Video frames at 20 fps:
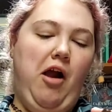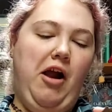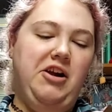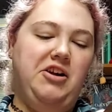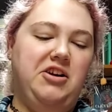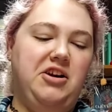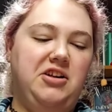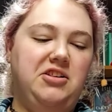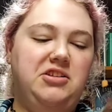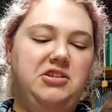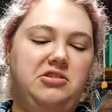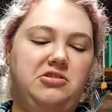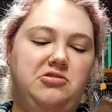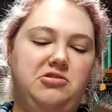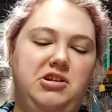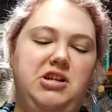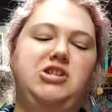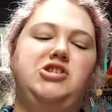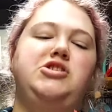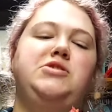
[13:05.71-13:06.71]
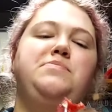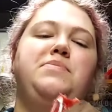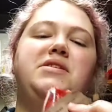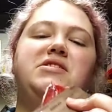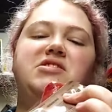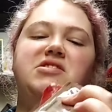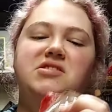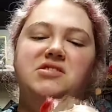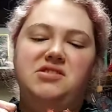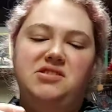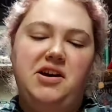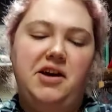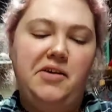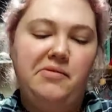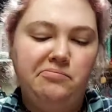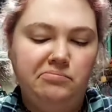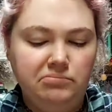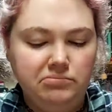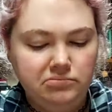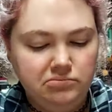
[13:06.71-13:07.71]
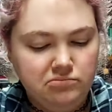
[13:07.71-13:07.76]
It got little crunchy bits inside.